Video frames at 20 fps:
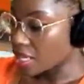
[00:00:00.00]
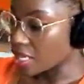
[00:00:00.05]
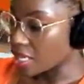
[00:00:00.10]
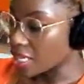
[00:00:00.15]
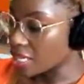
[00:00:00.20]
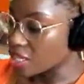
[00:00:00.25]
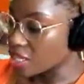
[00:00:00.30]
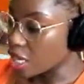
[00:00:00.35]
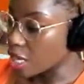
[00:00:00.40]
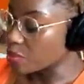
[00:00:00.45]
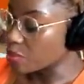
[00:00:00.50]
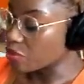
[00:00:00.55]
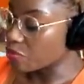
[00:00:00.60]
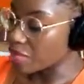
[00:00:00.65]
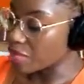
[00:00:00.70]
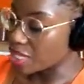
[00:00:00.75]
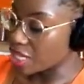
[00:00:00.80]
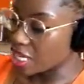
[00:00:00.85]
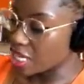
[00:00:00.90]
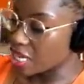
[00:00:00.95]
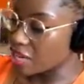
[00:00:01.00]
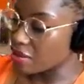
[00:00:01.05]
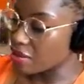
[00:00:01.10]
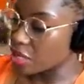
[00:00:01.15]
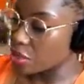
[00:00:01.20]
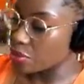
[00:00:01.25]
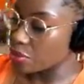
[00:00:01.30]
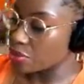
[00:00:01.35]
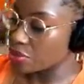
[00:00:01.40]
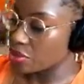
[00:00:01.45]
Then in terms of
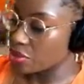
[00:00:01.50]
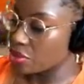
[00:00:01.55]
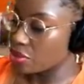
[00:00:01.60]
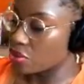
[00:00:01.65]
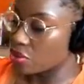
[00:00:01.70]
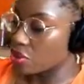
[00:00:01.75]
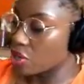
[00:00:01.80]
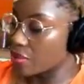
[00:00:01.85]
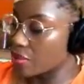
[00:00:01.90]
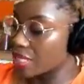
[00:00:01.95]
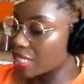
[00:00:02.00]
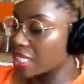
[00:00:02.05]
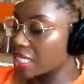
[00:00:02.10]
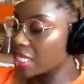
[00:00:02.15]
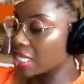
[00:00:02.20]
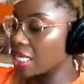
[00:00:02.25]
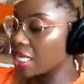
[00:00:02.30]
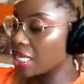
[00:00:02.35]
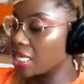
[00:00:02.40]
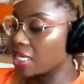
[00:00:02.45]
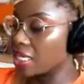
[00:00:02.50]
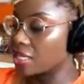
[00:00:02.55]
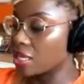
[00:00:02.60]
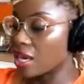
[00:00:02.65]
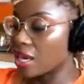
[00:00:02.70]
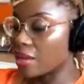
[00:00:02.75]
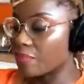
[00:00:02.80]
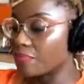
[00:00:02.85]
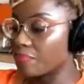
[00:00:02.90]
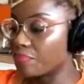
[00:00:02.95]
materials, you're going to need
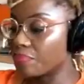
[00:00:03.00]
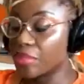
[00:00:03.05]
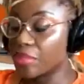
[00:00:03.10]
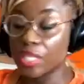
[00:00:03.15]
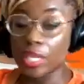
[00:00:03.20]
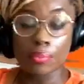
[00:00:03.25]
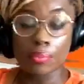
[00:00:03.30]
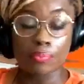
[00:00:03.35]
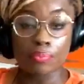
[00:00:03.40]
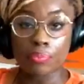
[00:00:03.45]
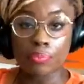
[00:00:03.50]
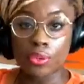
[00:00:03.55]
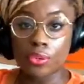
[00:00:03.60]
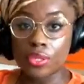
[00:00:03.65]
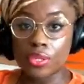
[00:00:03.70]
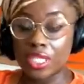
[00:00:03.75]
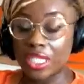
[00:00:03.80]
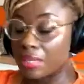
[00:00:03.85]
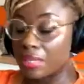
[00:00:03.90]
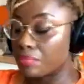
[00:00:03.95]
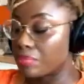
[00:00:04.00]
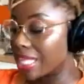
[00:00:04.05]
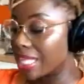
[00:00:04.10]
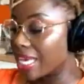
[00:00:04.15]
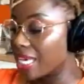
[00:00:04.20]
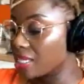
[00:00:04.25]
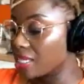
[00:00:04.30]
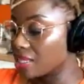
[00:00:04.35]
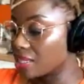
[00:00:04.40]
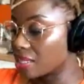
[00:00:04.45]
some porcelain
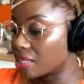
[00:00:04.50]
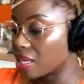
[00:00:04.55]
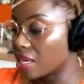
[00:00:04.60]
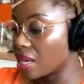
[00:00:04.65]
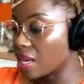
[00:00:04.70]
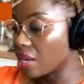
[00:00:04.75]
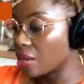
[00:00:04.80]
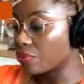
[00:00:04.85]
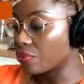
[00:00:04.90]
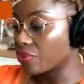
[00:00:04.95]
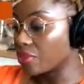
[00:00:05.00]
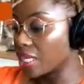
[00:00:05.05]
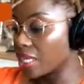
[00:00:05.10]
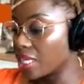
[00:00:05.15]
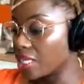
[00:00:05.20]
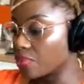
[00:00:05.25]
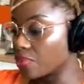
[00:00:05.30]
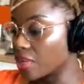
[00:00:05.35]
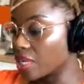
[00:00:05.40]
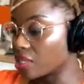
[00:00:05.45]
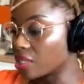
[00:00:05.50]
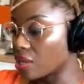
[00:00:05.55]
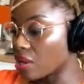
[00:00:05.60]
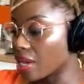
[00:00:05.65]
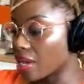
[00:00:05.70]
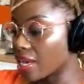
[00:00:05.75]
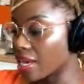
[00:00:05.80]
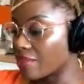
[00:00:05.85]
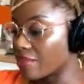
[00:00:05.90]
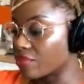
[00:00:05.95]
plates. For these ones,
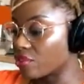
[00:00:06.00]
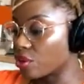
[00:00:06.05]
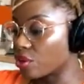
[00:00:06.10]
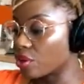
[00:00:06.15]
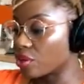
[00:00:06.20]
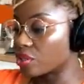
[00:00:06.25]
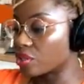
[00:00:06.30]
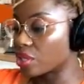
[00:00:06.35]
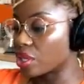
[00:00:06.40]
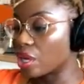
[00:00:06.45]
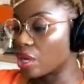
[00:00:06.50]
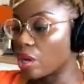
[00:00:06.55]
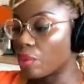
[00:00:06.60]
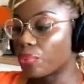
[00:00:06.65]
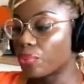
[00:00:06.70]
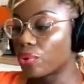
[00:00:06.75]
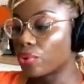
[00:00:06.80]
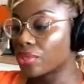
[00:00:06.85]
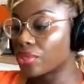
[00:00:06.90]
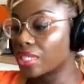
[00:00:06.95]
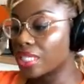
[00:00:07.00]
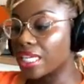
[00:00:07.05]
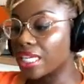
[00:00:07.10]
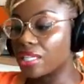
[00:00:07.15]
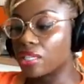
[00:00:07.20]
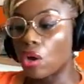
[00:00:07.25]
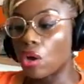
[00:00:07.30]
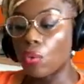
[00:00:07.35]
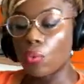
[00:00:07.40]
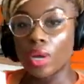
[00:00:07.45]
I have got
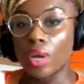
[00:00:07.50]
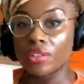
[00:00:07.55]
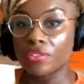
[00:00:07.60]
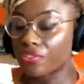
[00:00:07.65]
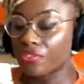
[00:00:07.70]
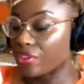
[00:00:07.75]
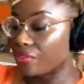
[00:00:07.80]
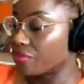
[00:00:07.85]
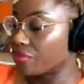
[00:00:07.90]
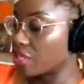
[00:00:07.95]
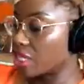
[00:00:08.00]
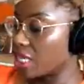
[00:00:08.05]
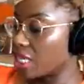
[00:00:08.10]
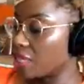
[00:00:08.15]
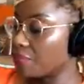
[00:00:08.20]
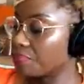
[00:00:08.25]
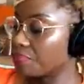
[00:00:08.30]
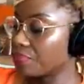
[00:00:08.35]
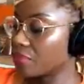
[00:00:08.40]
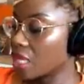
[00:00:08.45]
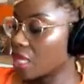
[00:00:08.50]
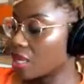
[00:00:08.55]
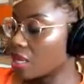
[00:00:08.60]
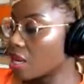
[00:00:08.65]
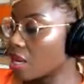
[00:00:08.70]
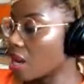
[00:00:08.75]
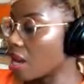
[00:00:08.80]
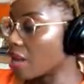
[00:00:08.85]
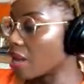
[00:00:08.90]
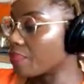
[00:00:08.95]
porcelain 150.
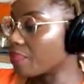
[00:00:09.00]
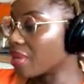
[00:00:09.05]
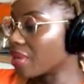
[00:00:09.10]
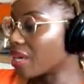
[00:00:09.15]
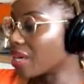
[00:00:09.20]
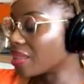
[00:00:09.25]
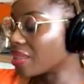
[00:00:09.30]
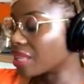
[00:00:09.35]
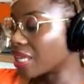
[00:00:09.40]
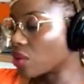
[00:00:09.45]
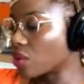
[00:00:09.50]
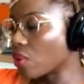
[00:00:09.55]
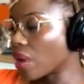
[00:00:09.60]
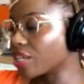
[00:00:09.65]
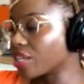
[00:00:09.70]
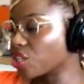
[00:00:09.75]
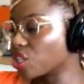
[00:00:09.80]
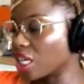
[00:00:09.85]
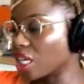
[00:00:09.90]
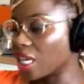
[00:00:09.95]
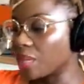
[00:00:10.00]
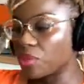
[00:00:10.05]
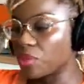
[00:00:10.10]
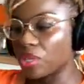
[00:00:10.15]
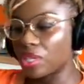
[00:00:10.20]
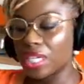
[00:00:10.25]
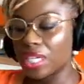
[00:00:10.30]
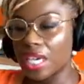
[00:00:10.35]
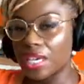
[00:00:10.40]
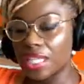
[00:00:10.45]
They're quite cheap.
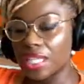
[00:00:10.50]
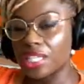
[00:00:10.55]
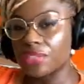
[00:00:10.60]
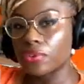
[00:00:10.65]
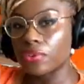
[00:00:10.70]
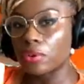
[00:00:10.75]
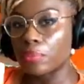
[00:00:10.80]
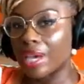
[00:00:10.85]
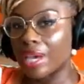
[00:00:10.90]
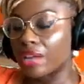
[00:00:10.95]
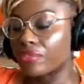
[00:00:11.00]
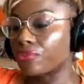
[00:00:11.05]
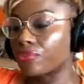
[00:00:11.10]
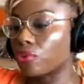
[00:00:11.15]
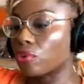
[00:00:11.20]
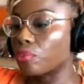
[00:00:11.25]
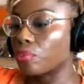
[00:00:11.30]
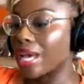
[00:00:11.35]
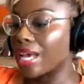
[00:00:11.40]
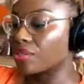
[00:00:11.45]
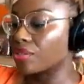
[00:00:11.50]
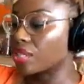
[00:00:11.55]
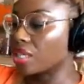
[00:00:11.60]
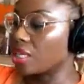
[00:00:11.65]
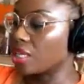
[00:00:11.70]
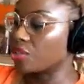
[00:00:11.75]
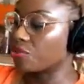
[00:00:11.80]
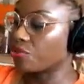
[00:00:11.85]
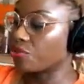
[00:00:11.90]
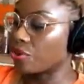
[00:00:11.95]
You can get these for about £4
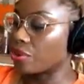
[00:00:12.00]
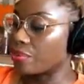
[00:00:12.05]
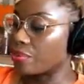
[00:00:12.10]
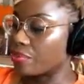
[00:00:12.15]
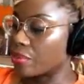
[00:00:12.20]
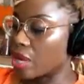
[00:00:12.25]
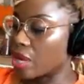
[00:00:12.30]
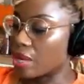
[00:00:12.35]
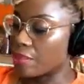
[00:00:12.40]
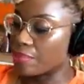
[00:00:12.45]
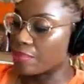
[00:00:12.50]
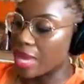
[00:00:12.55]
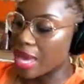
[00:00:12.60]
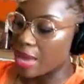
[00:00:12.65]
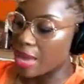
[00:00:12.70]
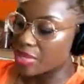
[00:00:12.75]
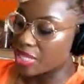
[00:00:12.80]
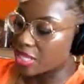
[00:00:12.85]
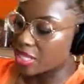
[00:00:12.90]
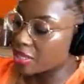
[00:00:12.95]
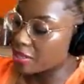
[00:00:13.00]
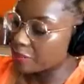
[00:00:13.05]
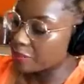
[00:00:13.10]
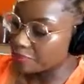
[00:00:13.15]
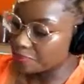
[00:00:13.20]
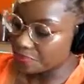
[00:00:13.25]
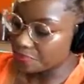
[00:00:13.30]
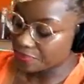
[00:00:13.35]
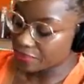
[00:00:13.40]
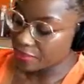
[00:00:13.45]
each from Amazon.